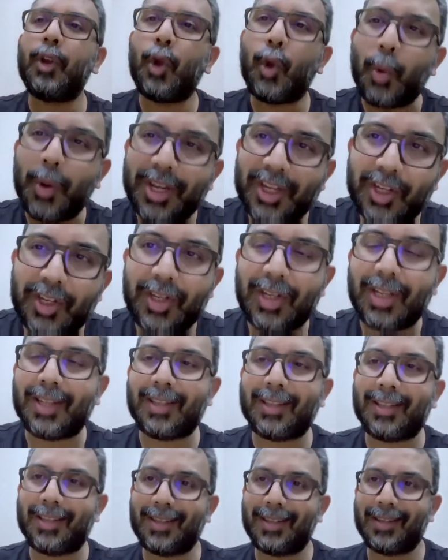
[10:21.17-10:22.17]

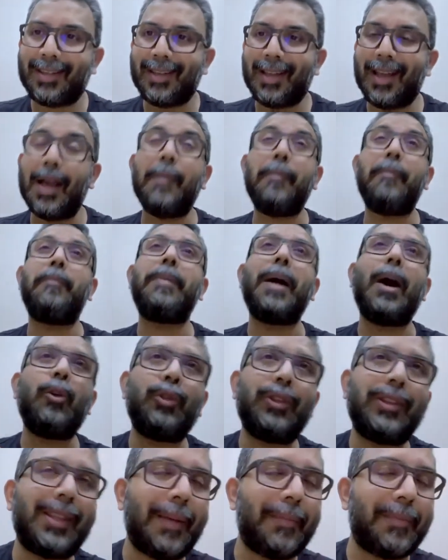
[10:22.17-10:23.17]
questions
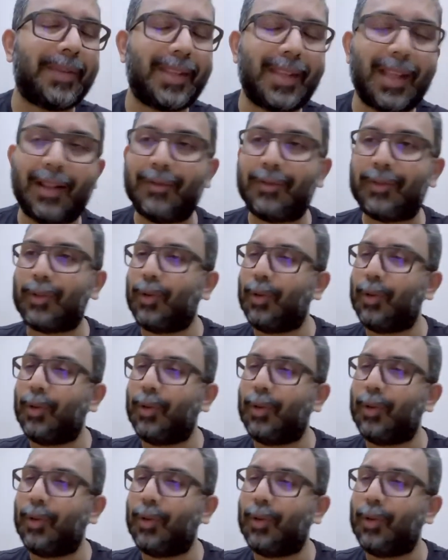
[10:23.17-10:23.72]
about themselves,